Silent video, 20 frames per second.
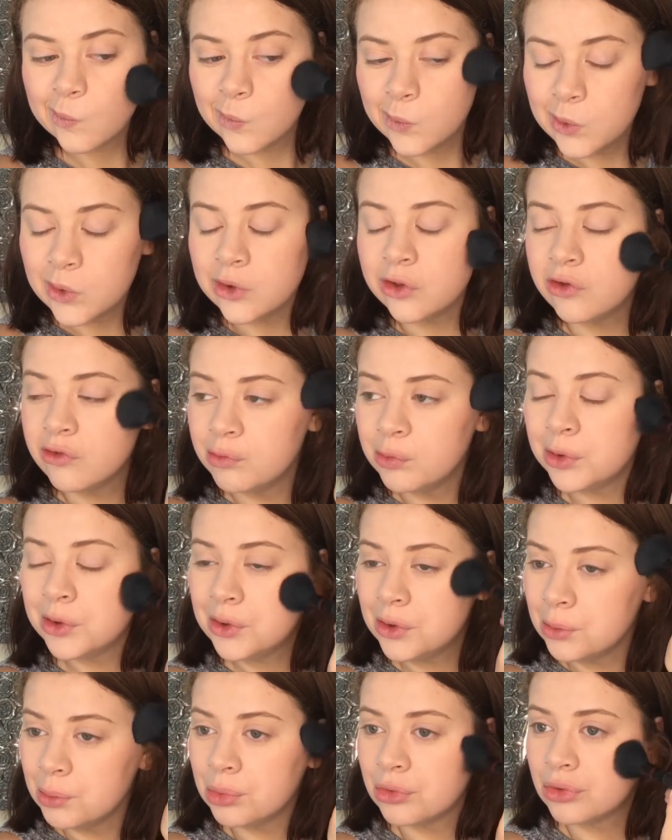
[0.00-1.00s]
know, you've put
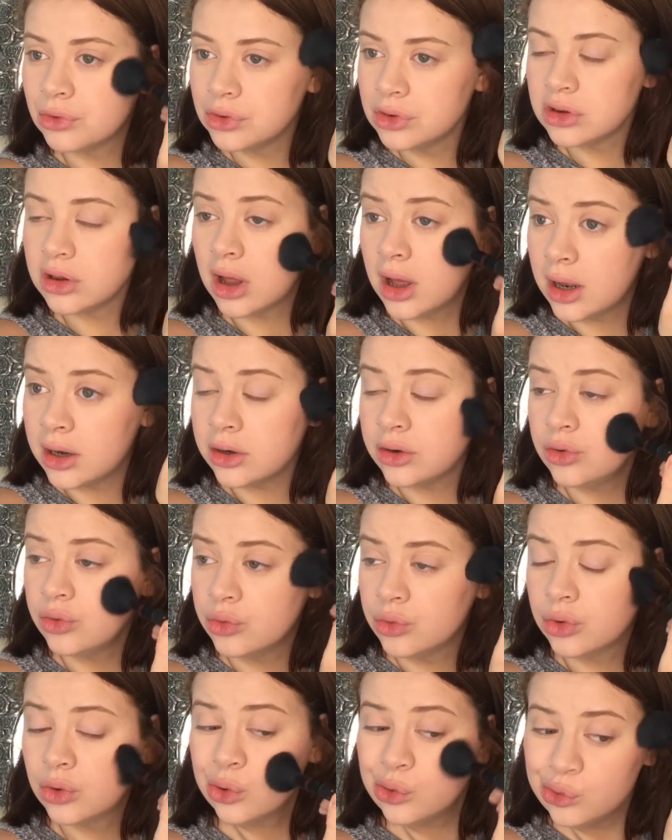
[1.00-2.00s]
your bronzer and your
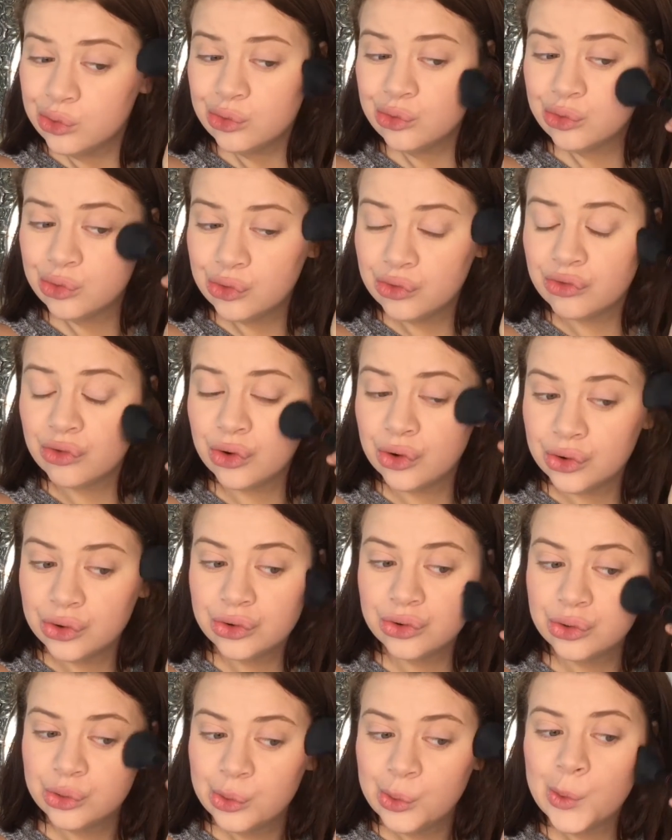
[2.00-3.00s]
contour
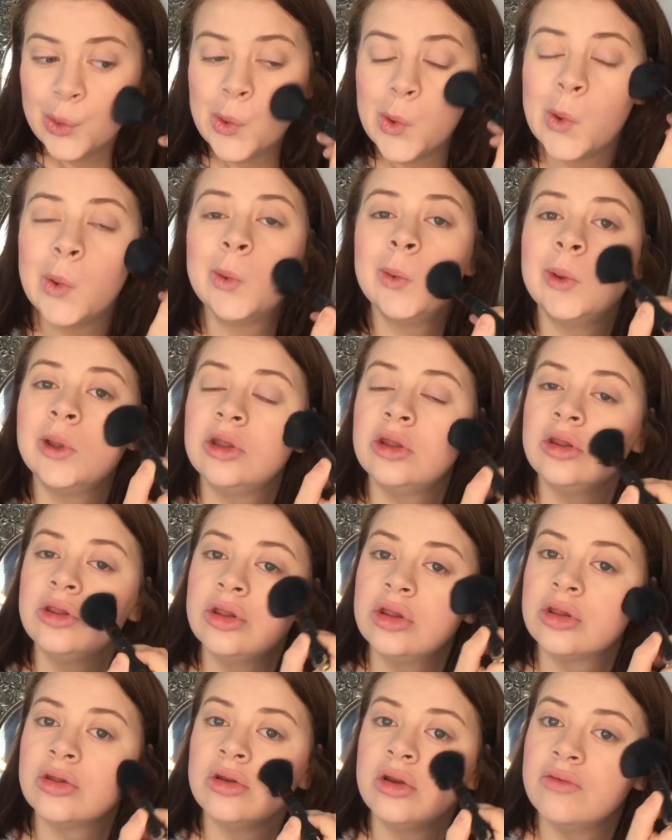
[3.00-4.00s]
on, this is
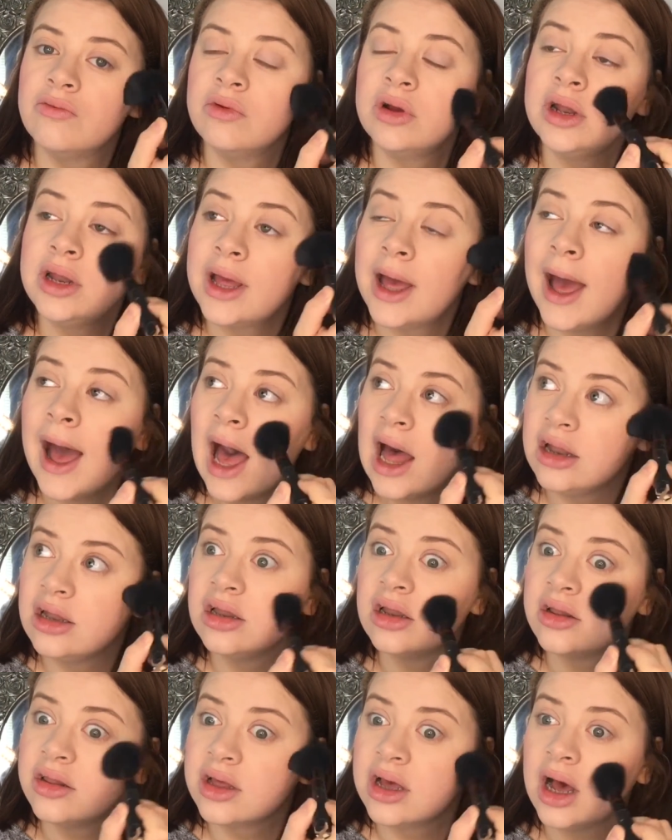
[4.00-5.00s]
just going to really add
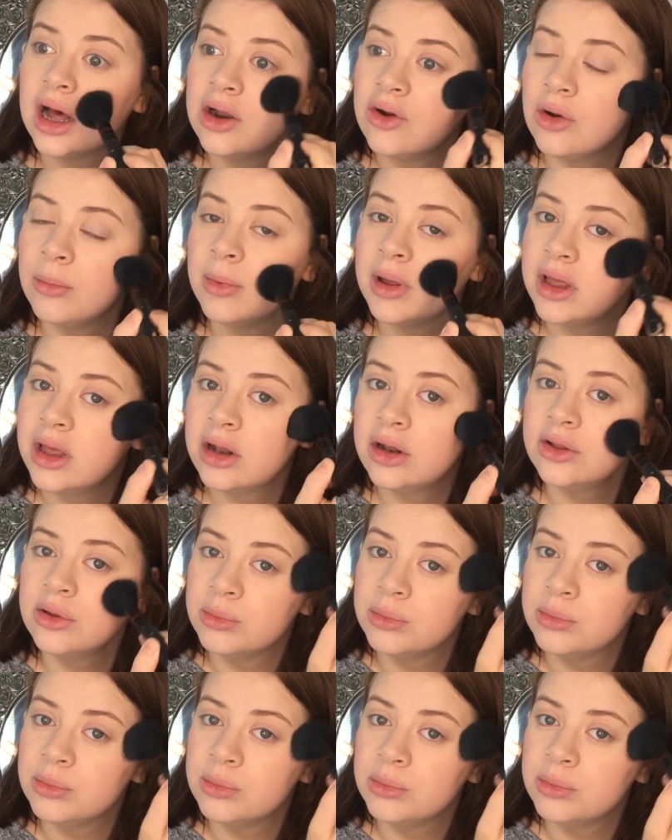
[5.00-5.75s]
to the colour and make it look